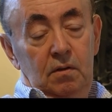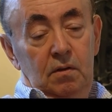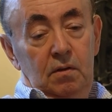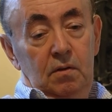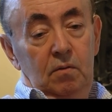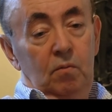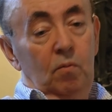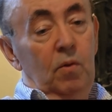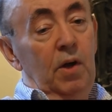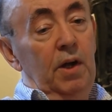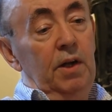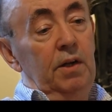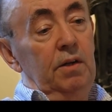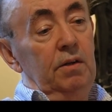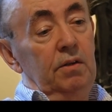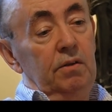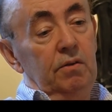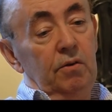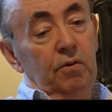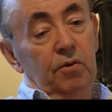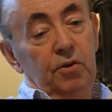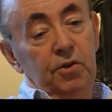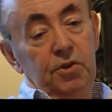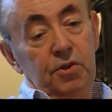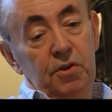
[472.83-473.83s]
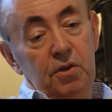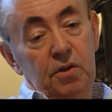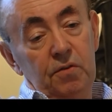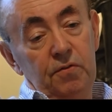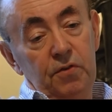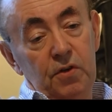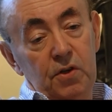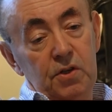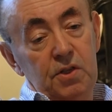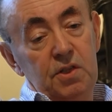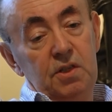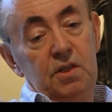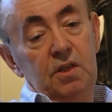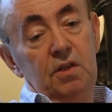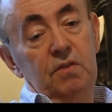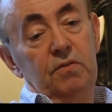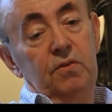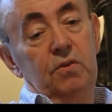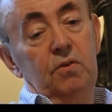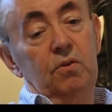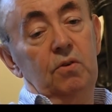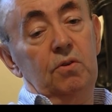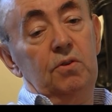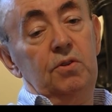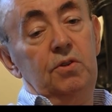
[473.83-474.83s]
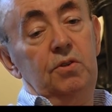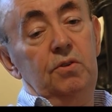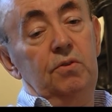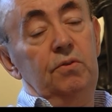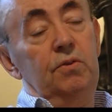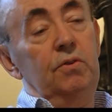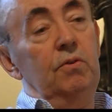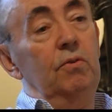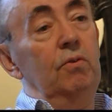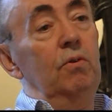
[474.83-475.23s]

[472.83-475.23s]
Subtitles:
when you're at university, of course, you're